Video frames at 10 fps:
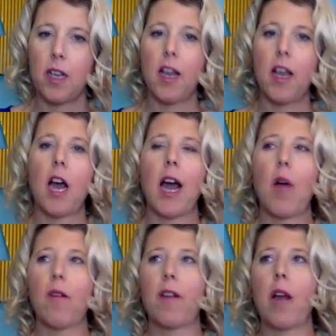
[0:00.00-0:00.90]
However,
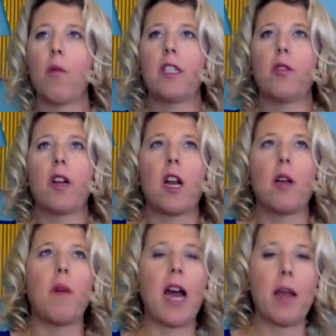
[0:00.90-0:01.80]
I would do it
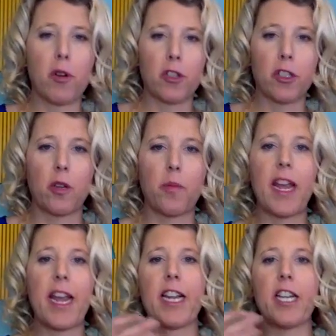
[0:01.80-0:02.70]
on my personal
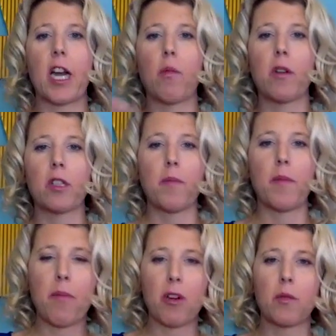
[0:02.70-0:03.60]
page. I will post on
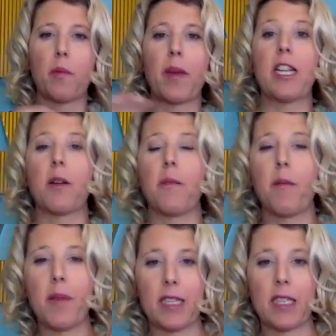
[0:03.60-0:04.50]
my personal page, my
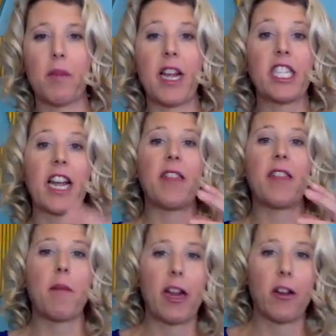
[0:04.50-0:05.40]
business page, and
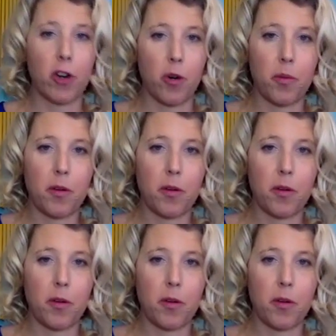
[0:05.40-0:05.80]
then my group.